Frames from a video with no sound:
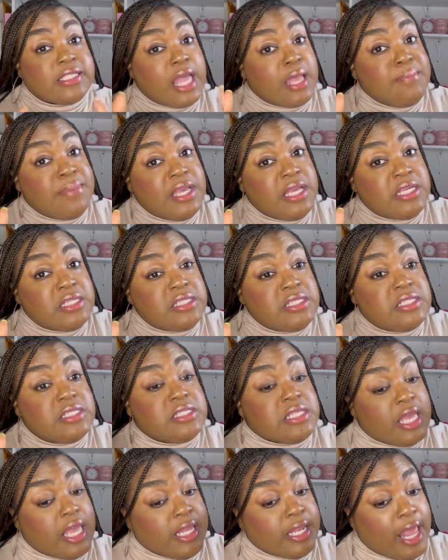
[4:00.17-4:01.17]
their business
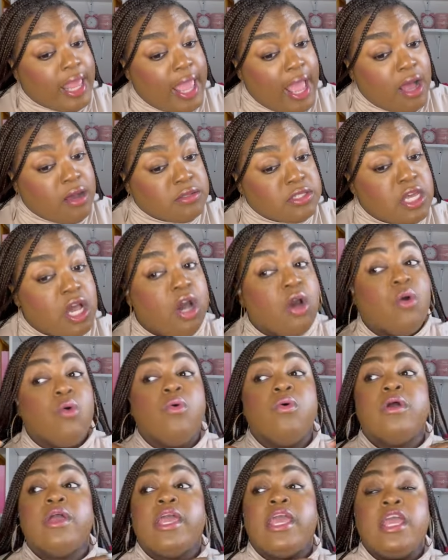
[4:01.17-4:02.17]
and their household.
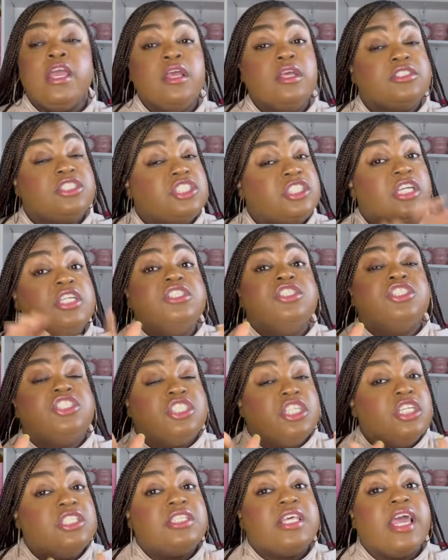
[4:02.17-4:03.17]
She
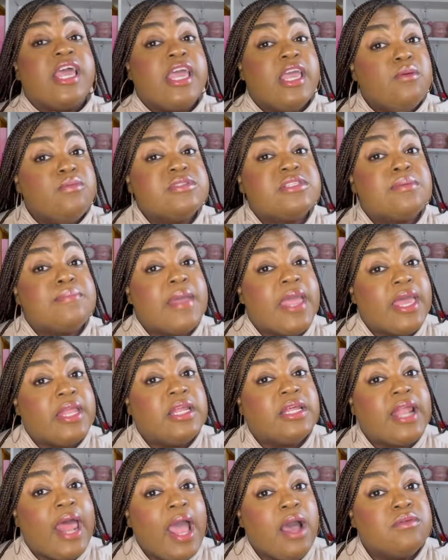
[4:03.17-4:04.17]
said he was the man
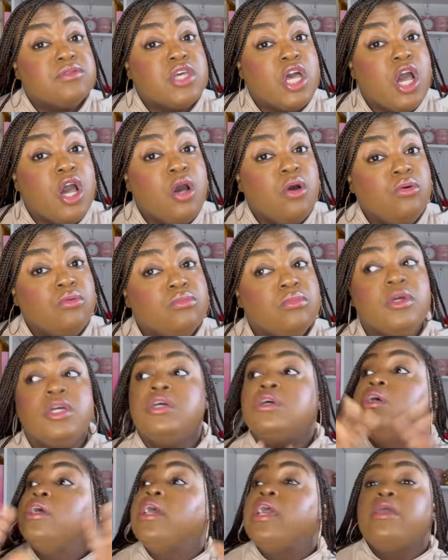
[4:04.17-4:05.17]
of the household.
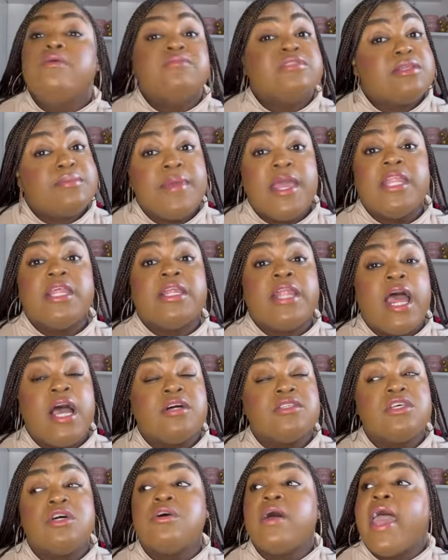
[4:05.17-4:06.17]
He was the man of the
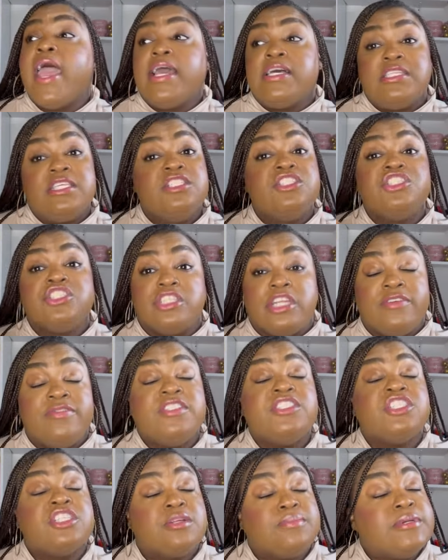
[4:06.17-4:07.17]
household, as he should have. He
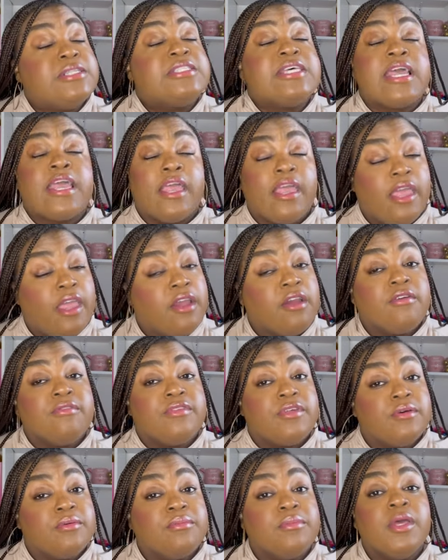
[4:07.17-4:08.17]
should have been taking care of
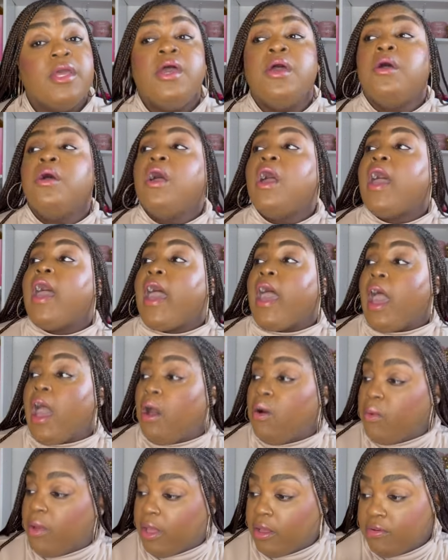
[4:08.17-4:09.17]
them.
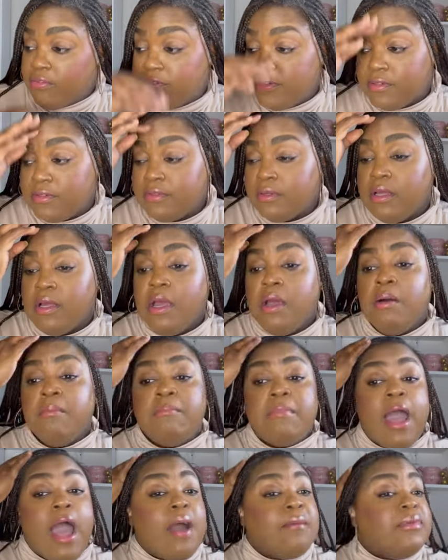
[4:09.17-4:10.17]
However,
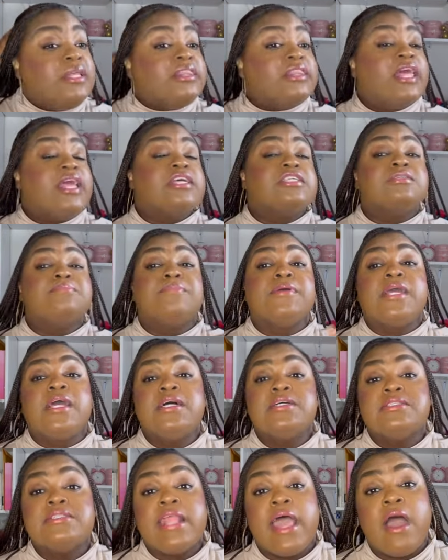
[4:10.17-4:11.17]
mama thinks
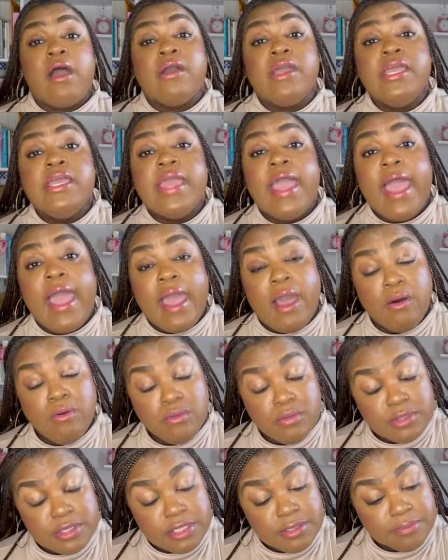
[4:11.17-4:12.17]
because now he
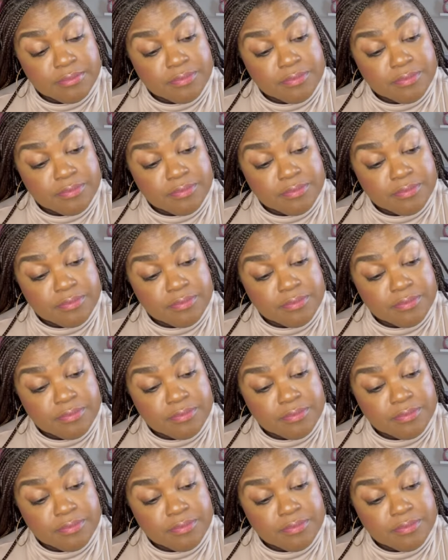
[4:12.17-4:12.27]
out